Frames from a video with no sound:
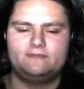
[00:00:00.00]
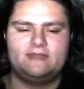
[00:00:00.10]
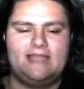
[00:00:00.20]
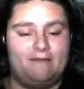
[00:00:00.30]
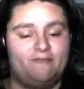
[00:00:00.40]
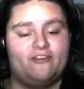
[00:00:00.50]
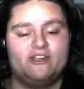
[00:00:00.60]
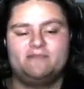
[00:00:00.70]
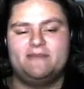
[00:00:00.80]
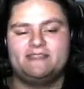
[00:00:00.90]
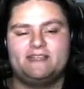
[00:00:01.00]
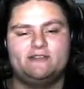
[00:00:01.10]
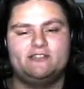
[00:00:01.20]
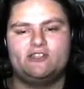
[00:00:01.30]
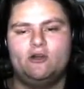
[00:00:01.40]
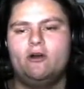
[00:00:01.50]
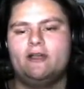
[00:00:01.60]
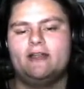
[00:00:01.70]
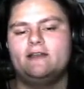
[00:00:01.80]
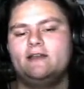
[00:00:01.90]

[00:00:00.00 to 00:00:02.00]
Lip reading: Yeah, first miss goes to Joel here.